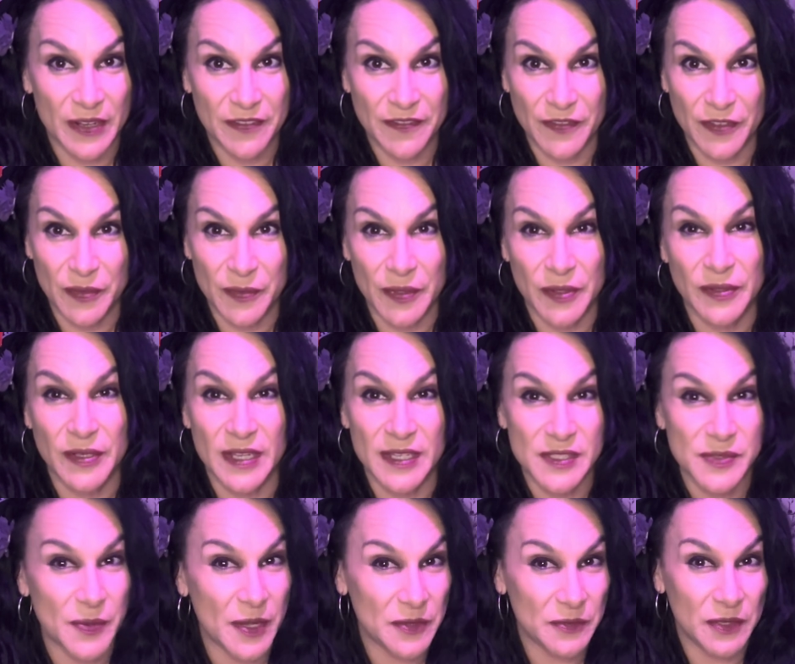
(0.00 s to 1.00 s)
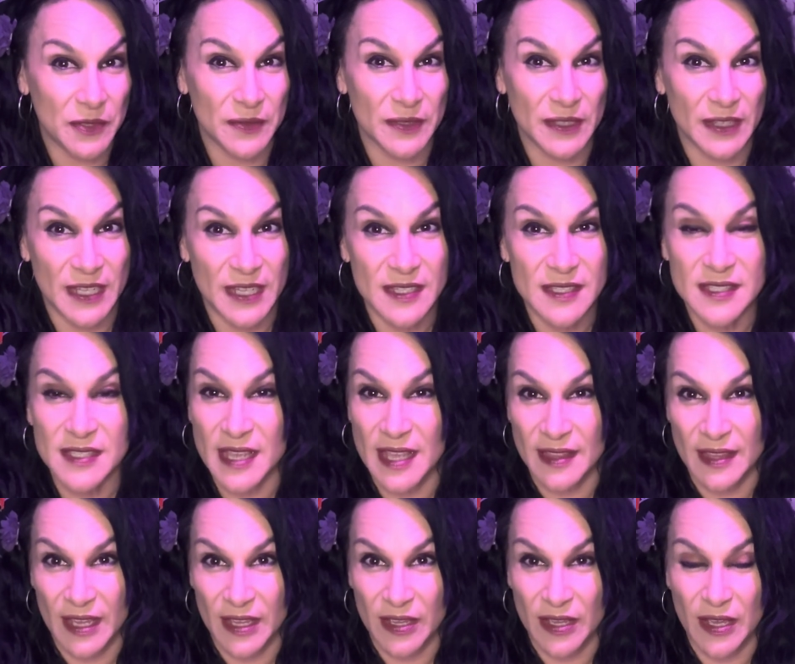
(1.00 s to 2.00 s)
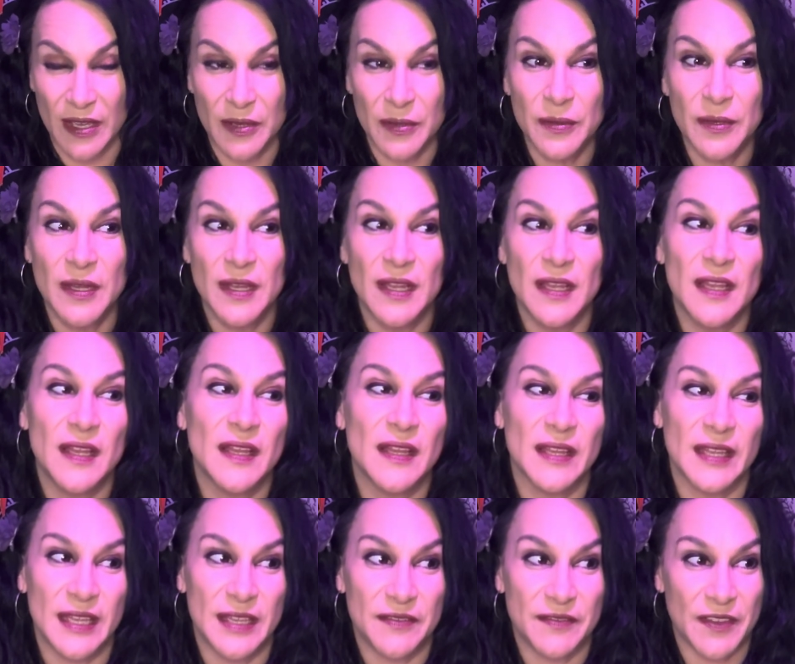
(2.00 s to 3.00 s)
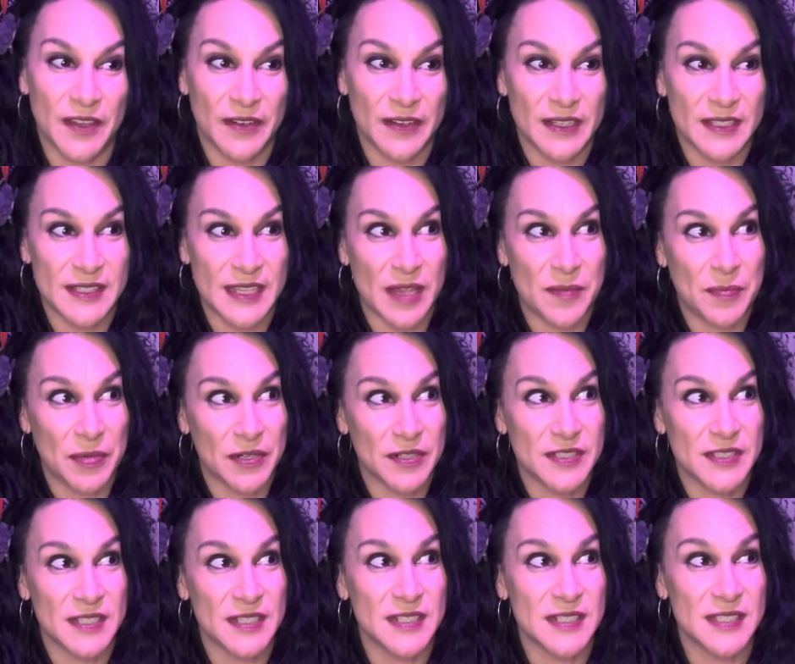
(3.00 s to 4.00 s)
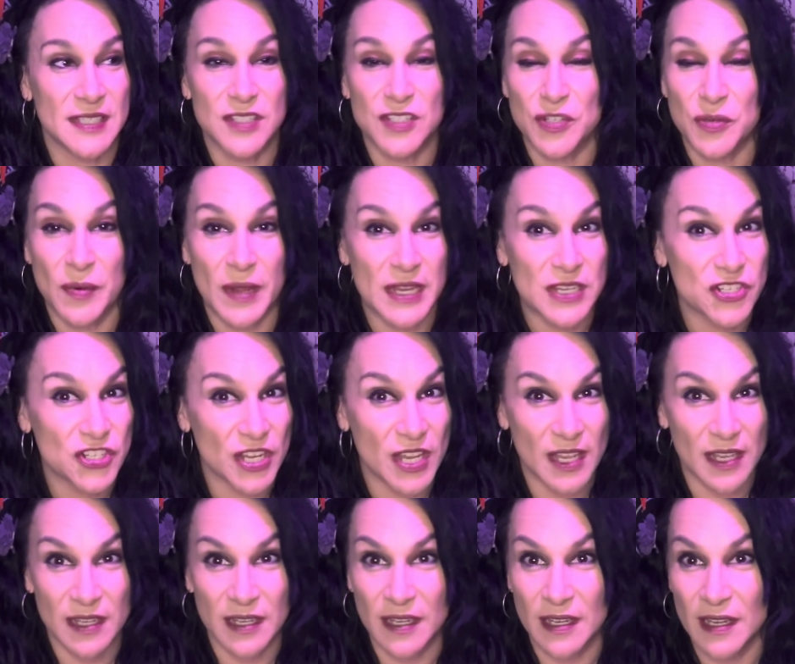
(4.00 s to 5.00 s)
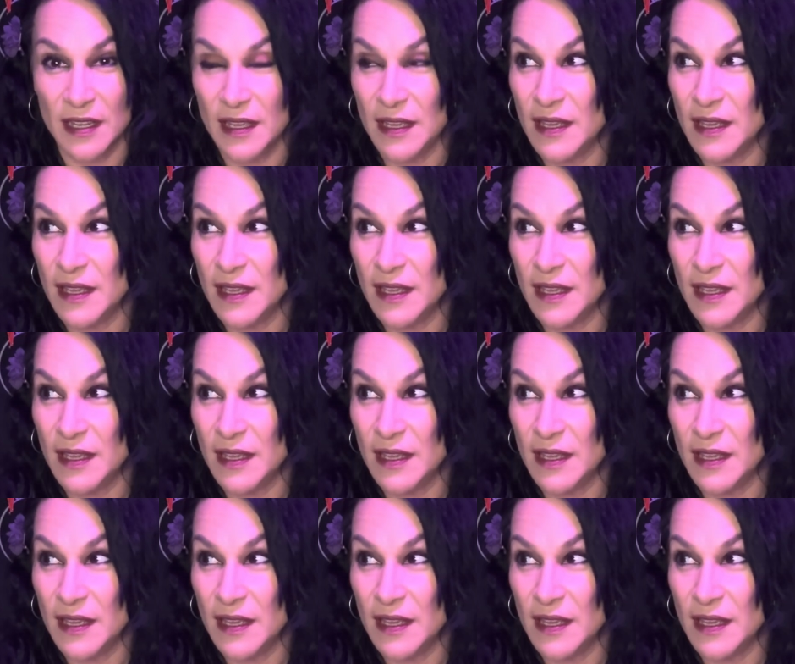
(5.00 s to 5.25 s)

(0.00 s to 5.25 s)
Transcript: a full moon is when we release and let go. If there is a person, situation,